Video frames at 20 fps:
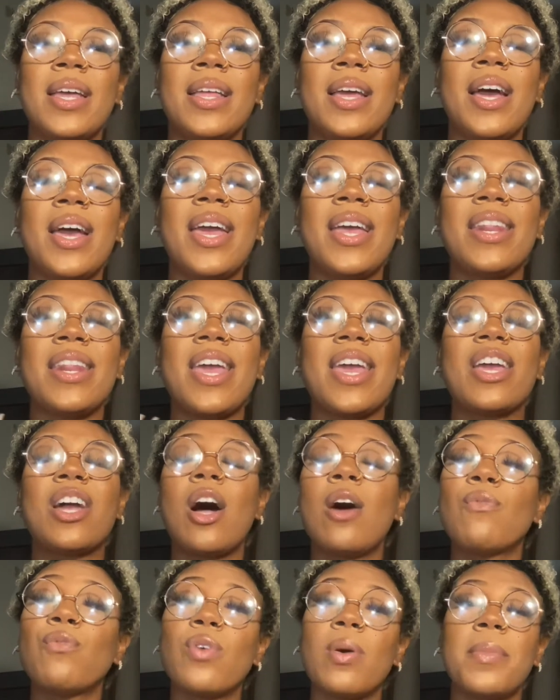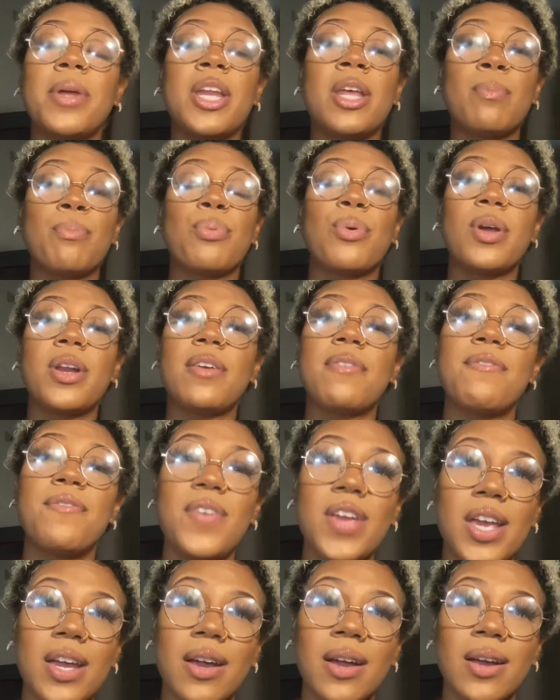And they come from an imprinted
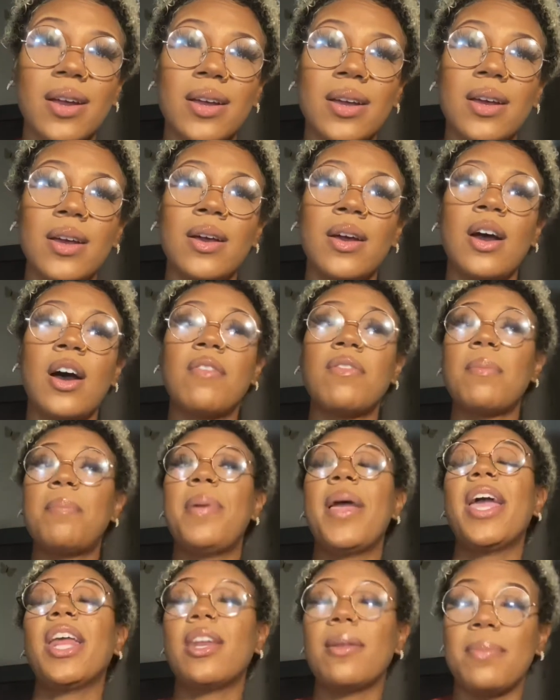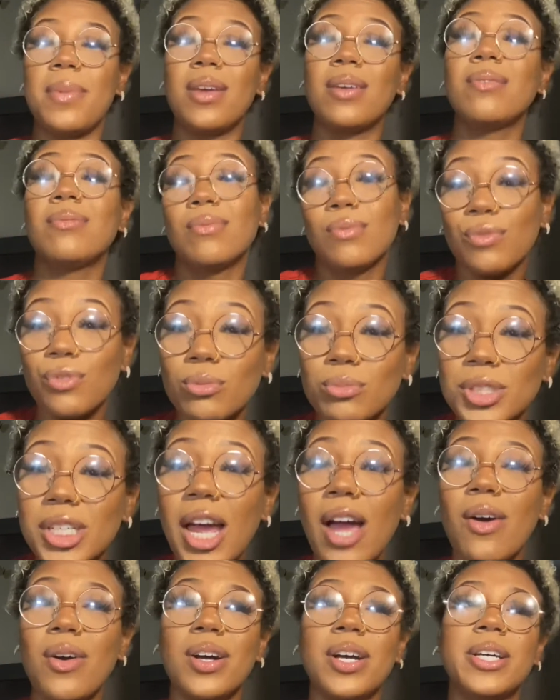fear of abandonment from
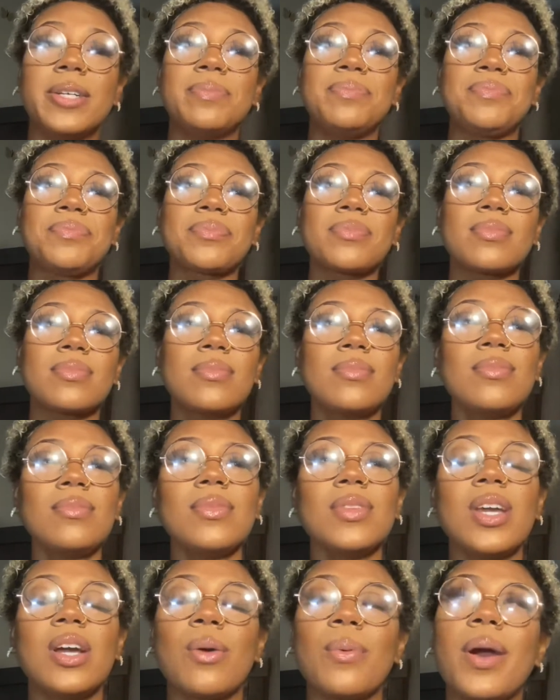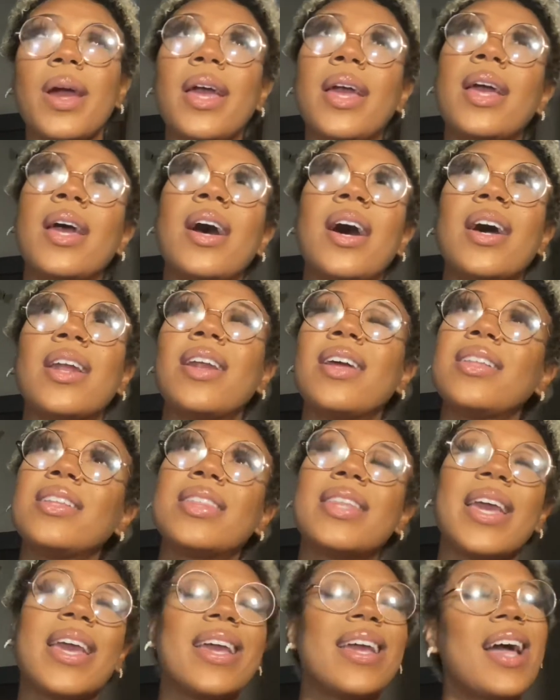childhood. All right. Another
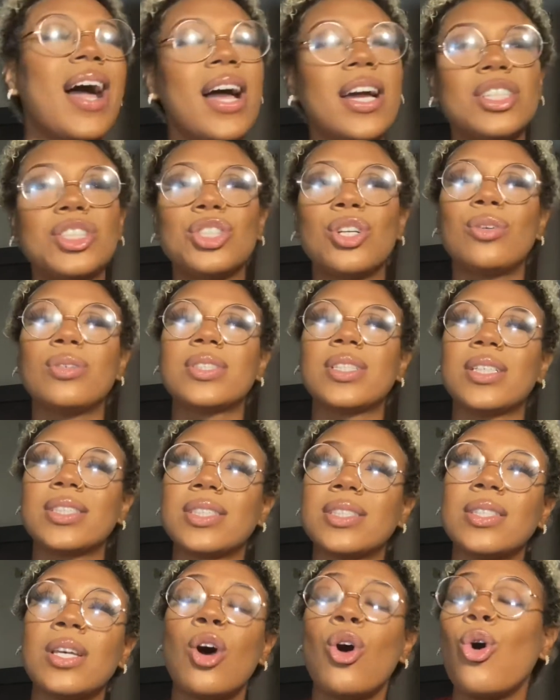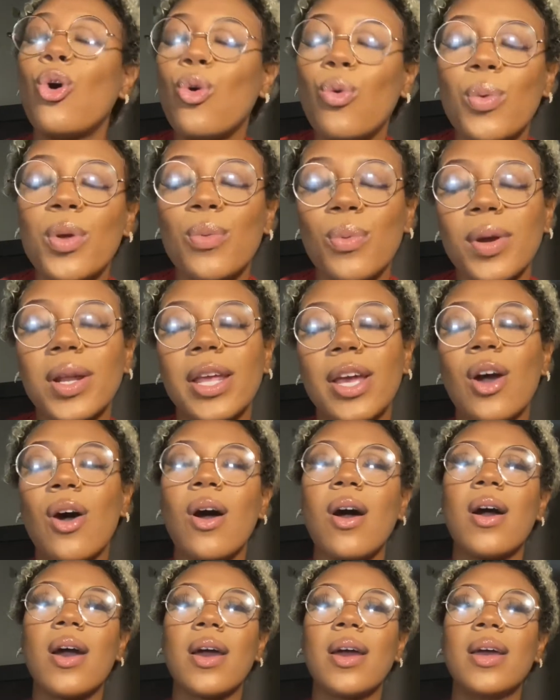thing, God shows us who we really
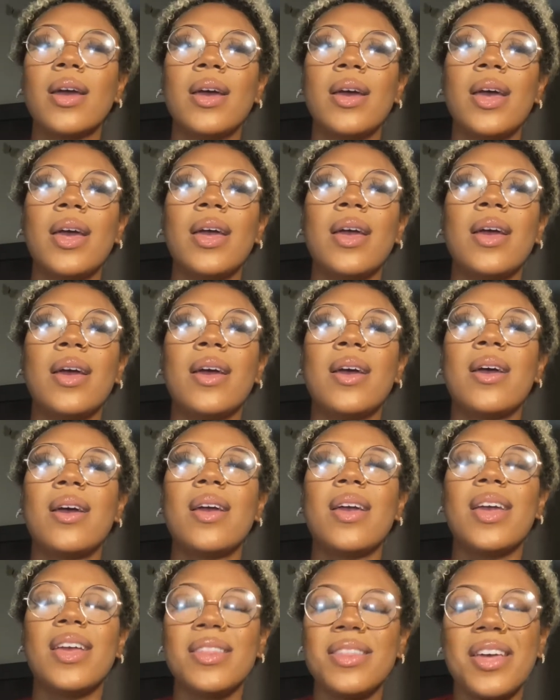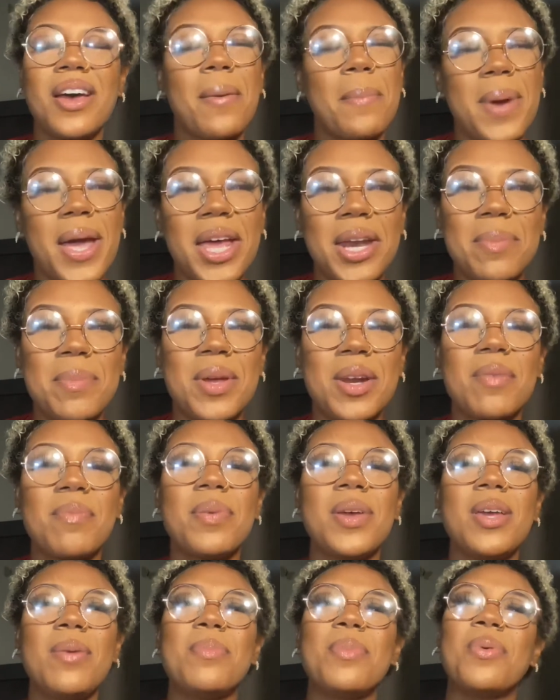are in the abandonment of
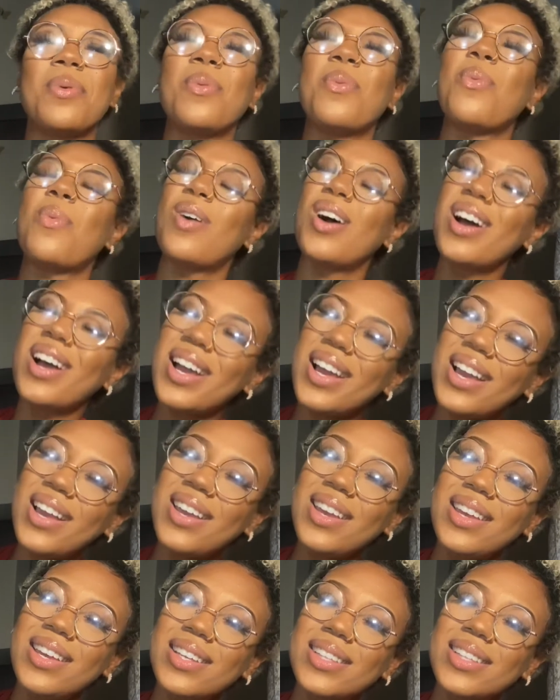people. What?